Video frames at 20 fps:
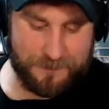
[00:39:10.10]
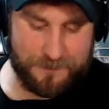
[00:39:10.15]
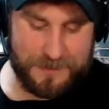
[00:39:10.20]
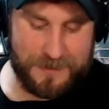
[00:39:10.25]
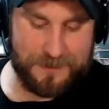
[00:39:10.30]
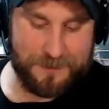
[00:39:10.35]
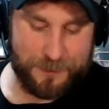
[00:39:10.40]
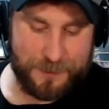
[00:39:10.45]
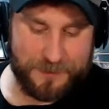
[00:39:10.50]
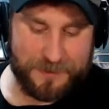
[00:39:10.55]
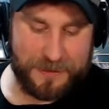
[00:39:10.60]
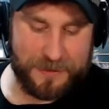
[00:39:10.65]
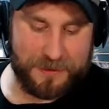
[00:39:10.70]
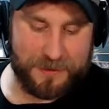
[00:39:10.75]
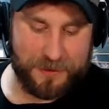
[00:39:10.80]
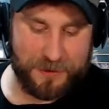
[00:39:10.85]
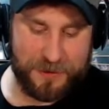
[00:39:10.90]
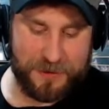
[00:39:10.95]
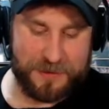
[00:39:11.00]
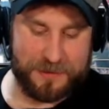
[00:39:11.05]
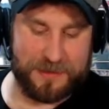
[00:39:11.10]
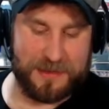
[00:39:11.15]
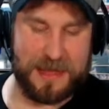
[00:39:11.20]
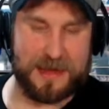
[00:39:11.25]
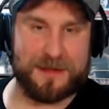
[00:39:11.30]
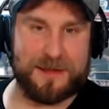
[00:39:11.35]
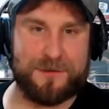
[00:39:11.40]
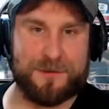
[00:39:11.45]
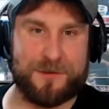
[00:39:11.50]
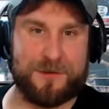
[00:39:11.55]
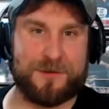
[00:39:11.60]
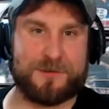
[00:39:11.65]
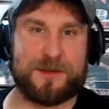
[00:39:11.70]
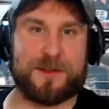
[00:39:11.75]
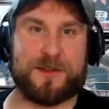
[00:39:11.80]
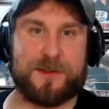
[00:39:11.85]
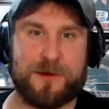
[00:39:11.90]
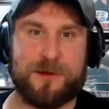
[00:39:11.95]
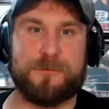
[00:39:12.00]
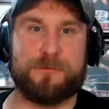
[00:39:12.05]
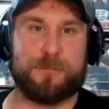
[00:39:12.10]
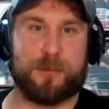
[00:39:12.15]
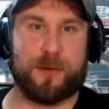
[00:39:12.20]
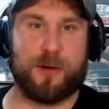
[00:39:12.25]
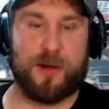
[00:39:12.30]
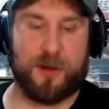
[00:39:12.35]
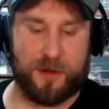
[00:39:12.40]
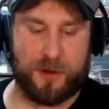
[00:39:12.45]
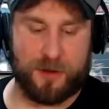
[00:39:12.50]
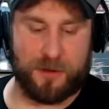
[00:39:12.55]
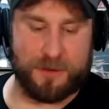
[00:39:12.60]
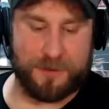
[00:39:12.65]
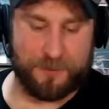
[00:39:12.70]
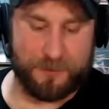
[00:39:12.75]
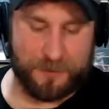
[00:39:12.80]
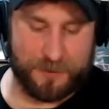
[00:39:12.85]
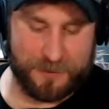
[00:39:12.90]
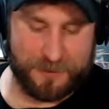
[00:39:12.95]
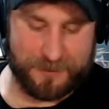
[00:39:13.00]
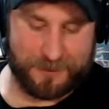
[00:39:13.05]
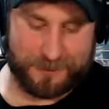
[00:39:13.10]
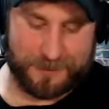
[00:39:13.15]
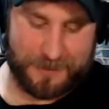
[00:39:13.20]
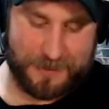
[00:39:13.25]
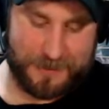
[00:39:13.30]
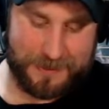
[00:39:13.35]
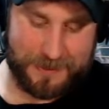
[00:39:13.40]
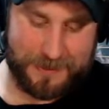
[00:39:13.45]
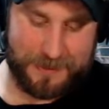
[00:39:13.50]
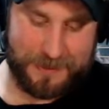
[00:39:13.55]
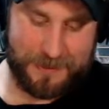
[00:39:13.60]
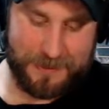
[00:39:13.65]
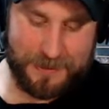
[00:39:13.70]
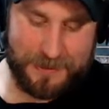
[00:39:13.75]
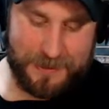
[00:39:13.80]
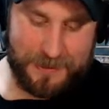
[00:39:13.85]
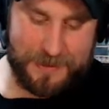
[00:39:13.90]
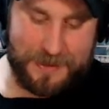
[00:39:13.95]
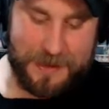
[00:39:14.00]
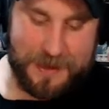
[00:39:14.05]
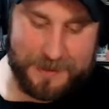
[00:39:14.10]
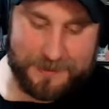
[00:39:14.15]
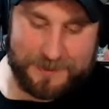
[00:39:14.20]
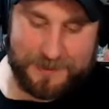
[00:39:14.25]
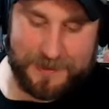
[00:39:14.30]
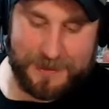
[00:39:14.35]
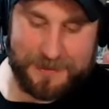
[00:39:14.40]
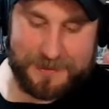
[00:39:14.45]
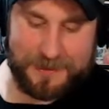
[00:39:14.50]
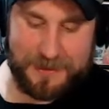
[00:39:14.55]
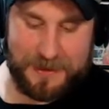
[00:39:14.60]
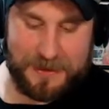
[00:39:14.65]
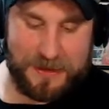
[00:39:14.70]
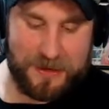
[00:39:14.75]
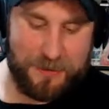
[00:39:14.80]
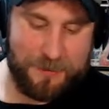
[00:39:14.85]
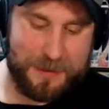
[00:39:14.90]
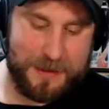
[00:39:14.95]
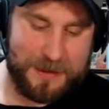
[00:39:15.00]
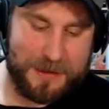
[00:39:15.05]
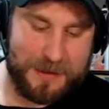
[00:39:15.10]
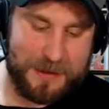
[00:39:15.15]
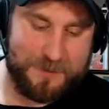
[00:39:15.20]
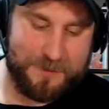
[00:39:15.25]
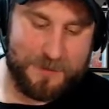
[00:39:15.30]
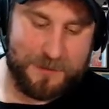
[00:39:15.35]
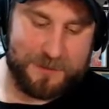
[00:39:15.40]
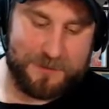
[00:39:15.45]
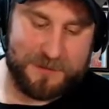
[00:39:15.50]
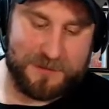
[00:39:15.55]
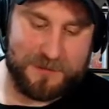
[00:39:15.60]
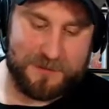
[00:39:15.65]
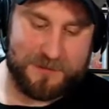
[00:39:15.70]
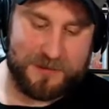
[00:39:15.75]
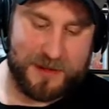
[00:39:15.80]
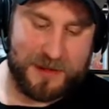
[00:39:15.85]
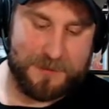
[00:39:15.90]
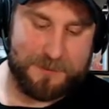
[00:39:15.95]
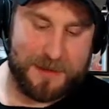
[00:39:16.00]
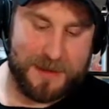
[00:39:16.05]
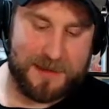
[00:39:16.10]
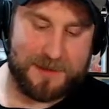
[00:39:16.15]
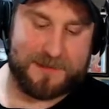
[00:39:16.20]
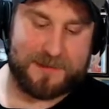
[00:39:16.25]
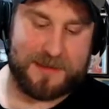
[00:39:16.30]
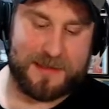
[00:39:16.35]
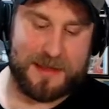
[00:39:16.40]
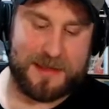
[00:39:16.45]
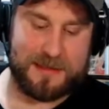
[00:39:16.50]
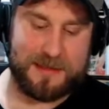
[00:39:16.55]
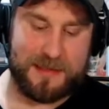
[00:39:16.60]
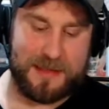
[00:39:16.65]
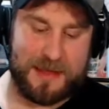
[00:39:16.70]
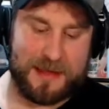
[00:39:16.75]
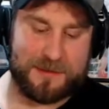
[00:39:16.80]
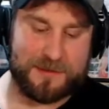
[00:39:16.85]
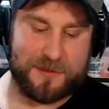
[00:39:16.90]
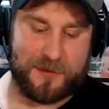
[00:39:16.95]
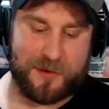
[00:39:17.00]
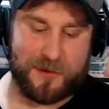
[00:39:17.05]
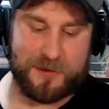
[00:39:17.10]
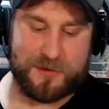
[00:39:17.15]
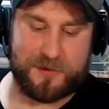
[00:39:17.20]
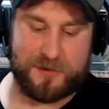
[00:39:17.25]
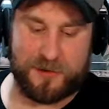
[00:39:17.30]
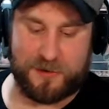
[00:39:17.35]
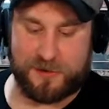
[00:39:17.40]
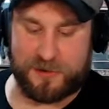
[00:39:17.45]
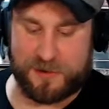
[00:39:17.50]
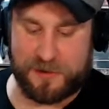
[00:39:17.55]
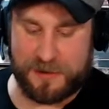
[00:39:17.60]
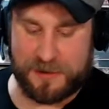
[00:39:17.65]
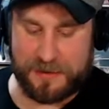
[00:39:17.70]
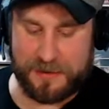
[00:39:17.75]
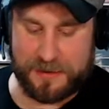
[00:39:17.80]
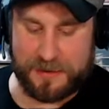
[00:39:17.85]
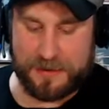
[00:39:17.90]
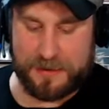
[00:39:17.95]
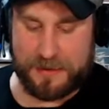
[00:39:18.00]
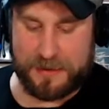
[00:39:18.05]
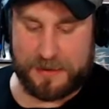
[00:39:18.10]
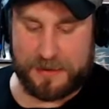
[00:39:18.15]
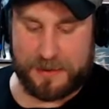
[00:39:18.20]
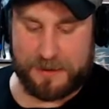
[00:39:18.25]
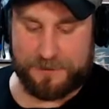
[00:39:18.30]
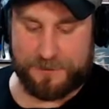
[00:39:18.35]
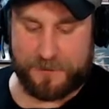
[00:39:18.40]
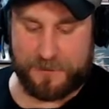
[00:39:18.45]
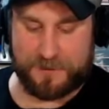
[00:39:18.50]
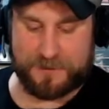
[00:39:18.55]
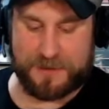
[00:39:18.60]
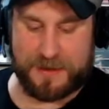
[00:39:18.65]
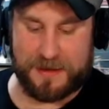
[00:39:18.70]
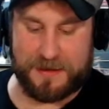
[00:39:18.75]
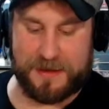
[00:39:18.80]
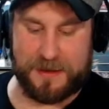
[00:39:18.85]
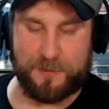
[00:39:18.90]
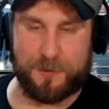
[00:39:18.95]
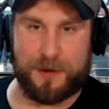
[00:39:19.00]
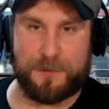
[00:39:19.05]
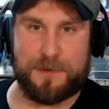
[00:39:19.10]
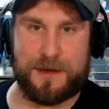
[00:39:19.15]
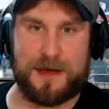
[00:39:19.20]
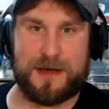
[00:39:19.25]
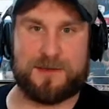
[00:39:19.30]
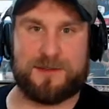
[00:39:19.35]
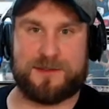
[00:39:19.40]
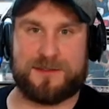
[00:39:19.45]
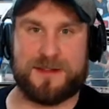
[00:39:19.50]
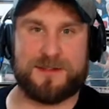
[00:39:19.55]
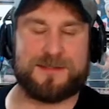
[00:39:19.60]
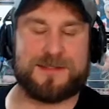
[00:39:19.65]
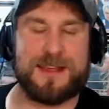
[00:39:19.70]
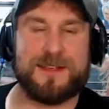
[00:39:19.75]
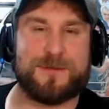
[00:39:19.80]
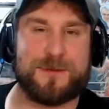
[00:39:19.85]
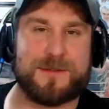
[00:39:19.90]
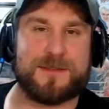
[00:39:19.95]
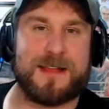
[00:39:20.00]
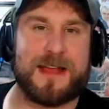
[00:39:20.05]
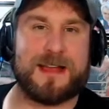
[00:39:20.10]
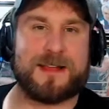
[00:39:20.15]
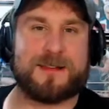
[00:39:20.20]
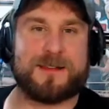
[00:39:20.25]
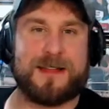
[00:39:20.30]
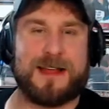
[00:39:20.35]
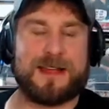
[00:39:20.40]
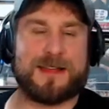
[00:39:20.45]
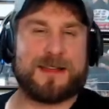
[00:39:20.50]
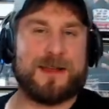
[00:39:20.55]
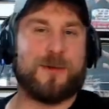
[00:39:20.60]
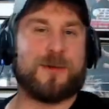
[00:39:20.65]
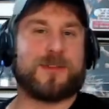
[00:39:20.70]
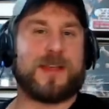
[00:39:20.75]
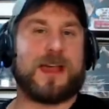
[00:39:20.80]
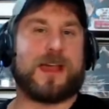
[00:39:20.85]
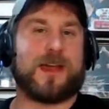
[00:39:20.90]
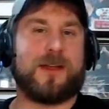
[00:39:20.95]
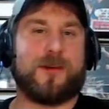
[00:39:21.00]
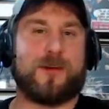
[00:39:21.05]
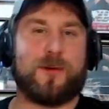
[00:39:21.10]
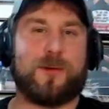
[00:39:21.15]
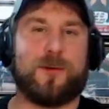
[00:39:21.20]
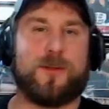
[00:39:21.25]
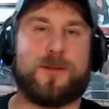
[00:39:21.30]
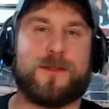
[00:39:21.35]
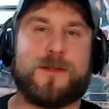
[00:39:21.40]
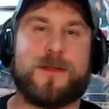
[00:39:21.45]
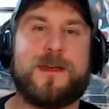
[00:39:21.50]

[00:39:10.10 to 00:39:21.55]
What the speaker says: This was a good, this was just a good brawl. It was Kenta and Kenny Omega versus Jon Moxley and Lance Archer. Falls Count Anywhere match. This was like it was like an old.